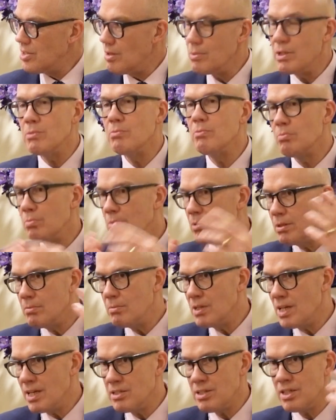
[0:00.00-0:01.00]
I mean,
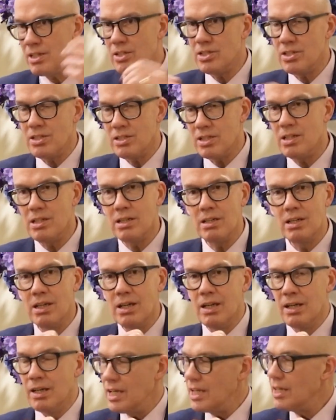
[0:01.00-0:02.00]
head teachers in
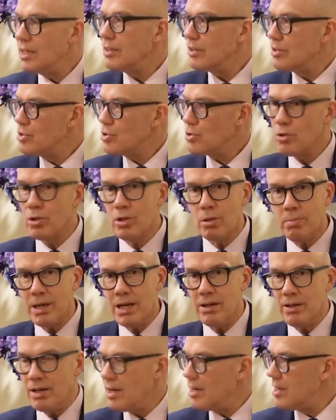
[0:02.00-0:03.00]
England talk
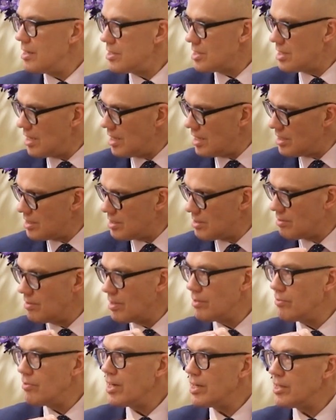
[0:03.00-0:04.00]
about high stakes or
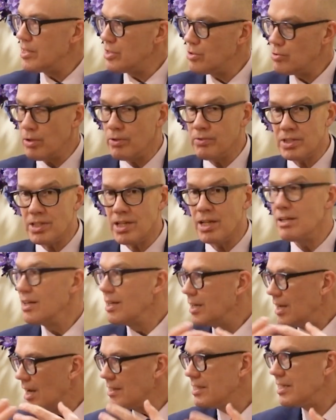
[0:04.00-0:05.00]
in relation to off
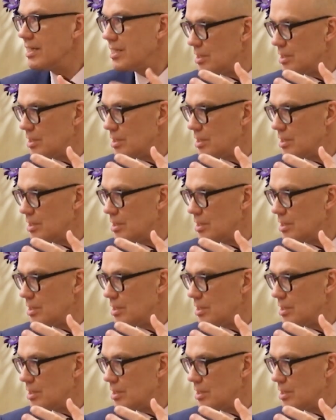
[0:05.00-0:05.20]
stakes. I think